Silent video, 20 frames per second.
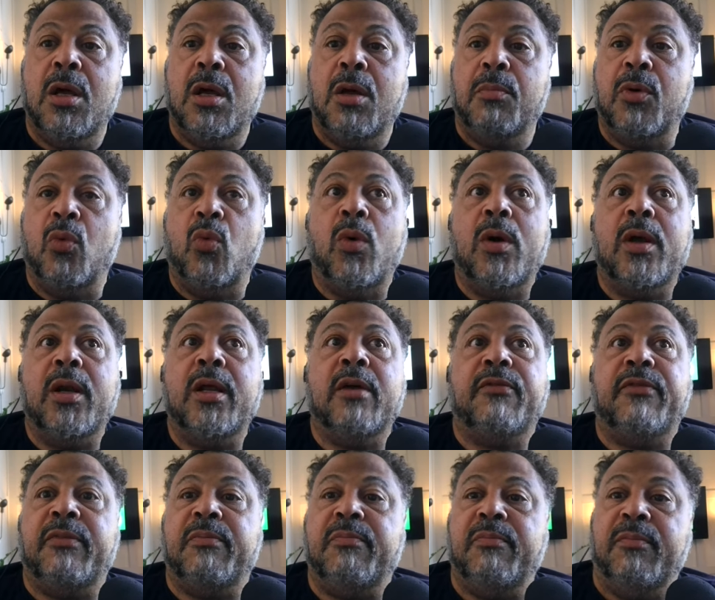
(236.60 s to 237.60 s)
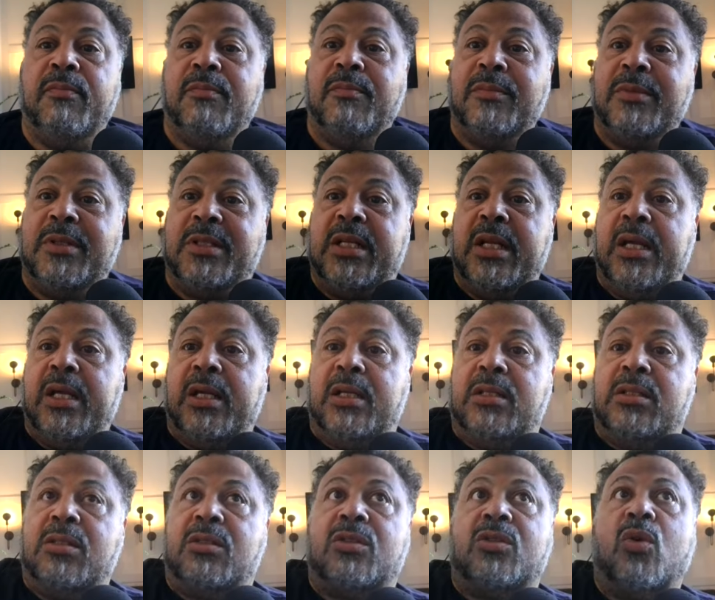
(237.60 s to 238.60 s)
But what if Diggs
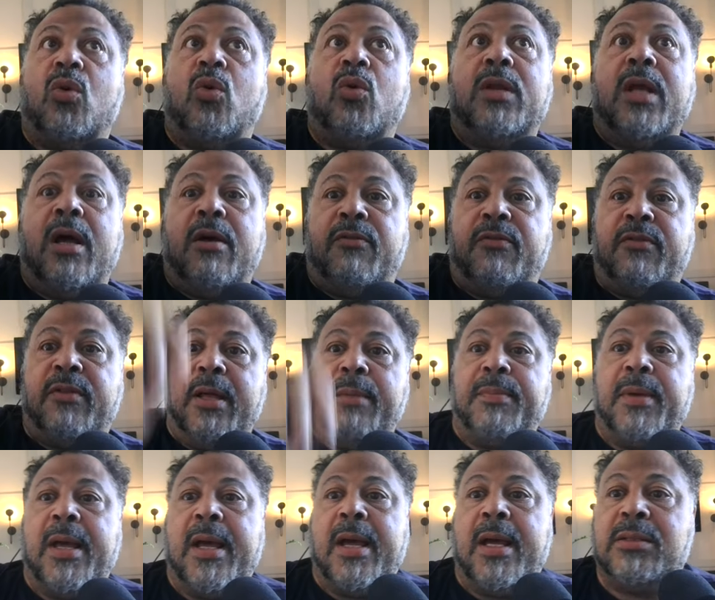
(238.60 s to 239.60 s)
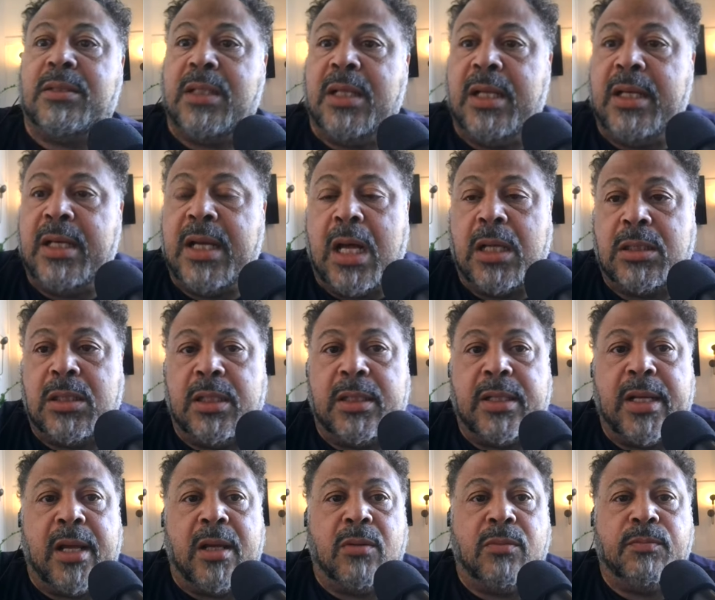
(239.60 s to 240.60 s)
had sold out for that pass and knocked it
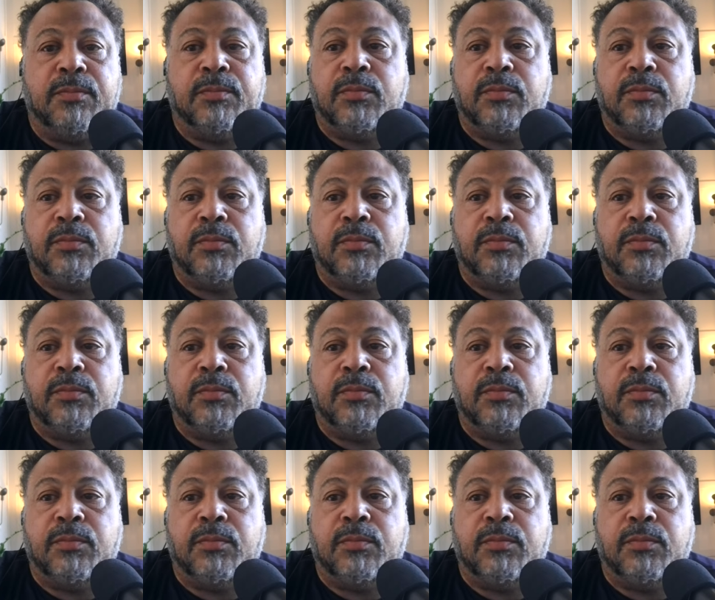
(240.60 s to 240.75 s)
down?